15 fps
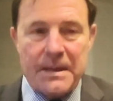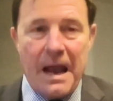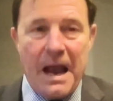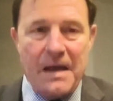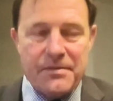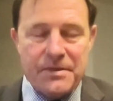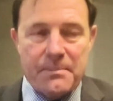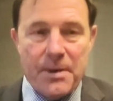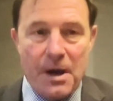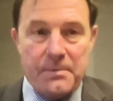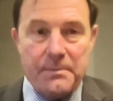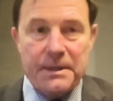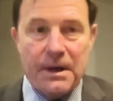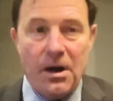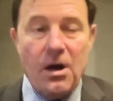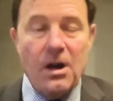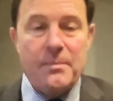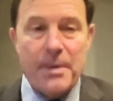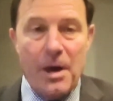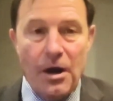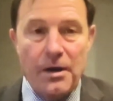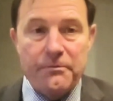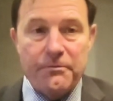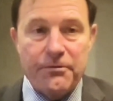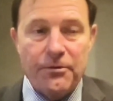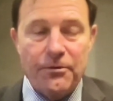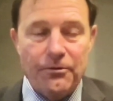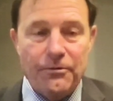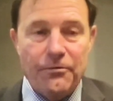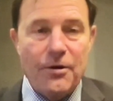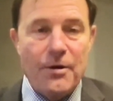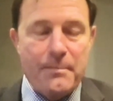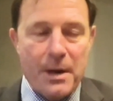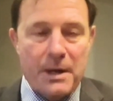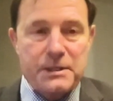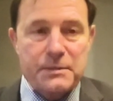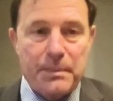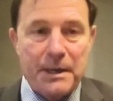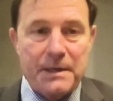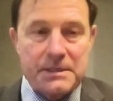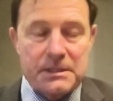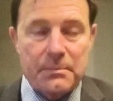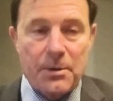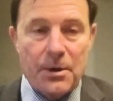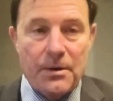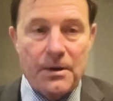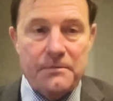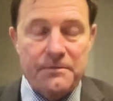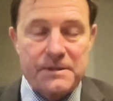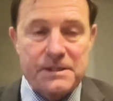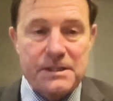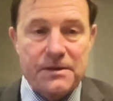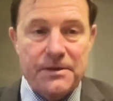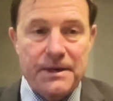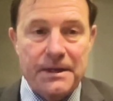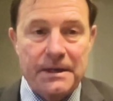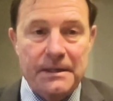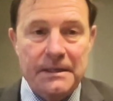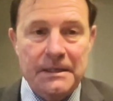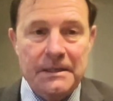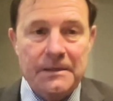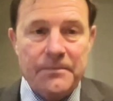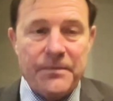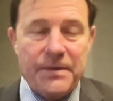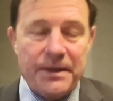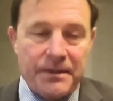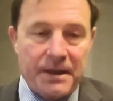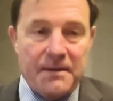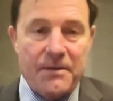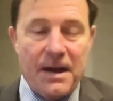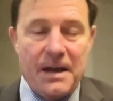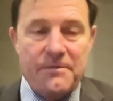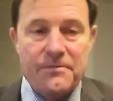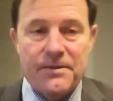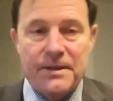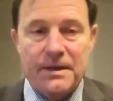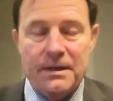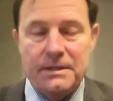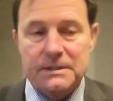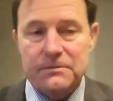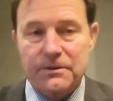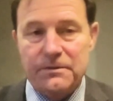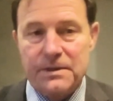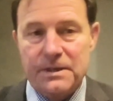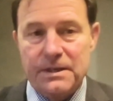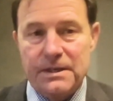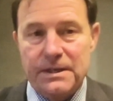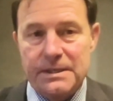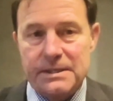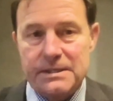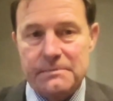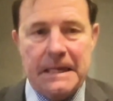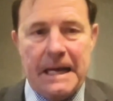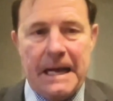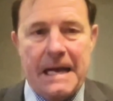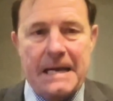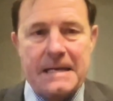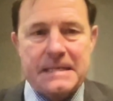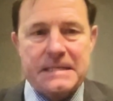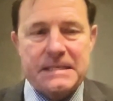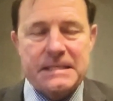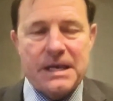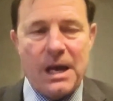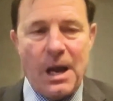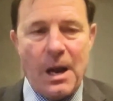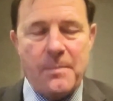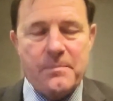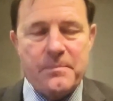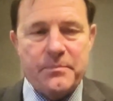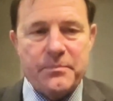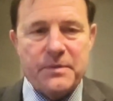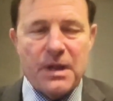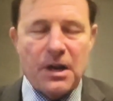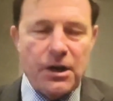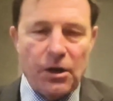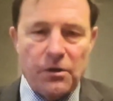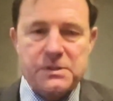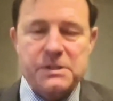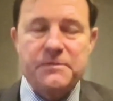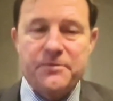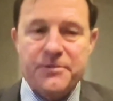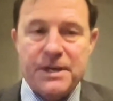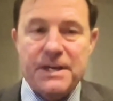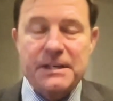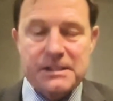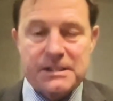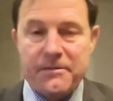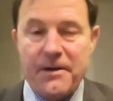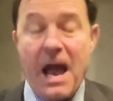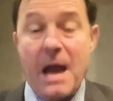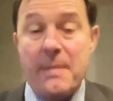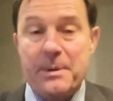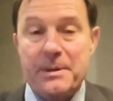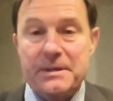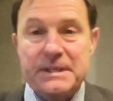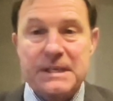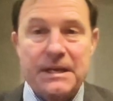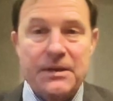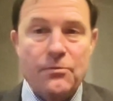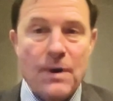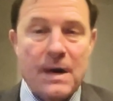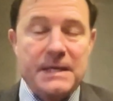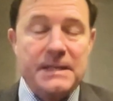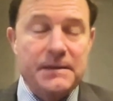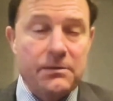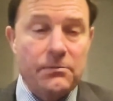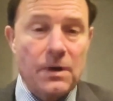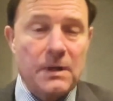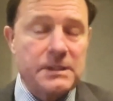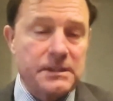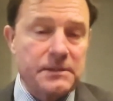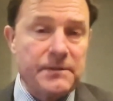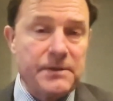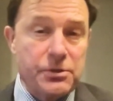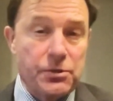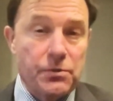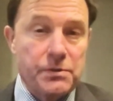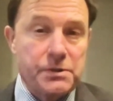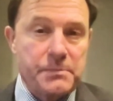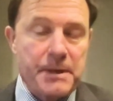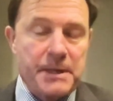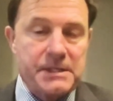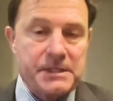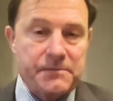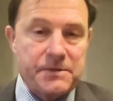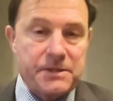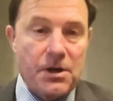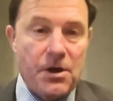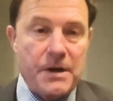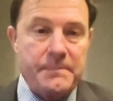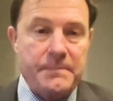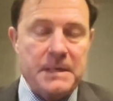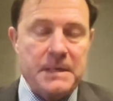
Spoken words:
at the moment I'm hopeful for a much better tomorrow for Syria than they've had for the last 50 years. And lots of things have happened in a relatively short space of time.